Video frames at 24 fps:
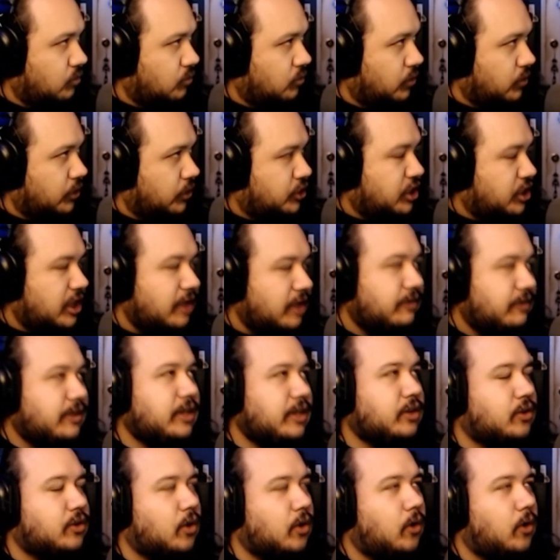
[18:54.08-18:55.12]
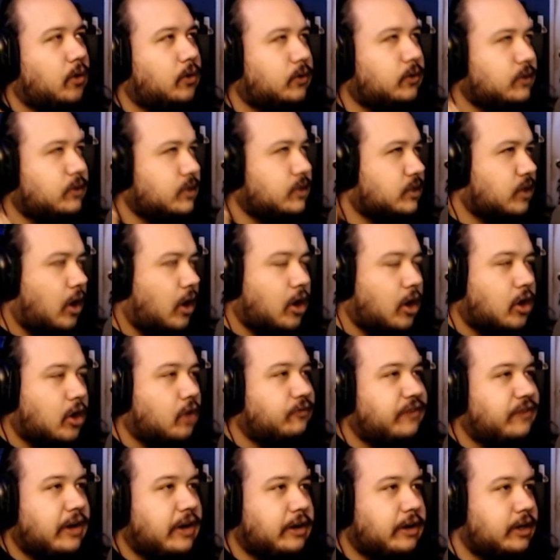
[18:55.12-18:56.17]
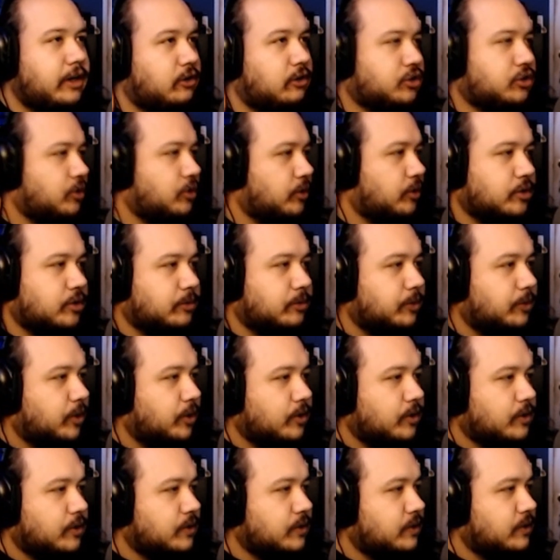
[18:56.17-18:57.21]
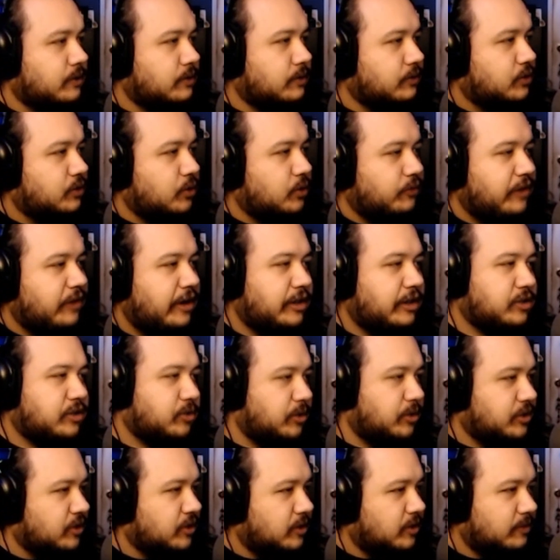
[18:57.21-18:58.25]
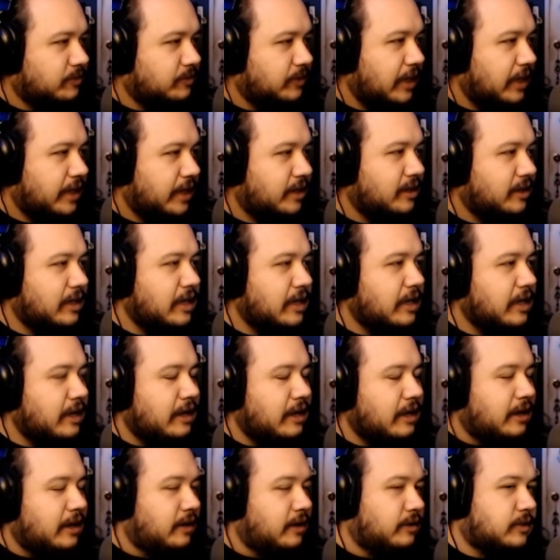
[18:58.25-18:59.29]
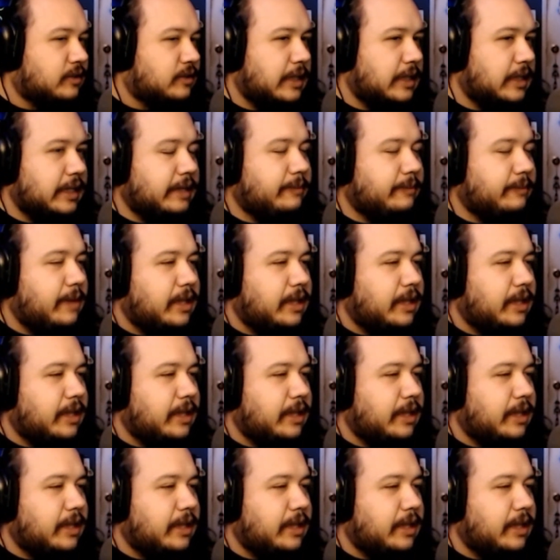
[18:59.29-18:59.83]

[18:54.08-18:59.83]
achieving goals are very short term goals, very short term. Like something in my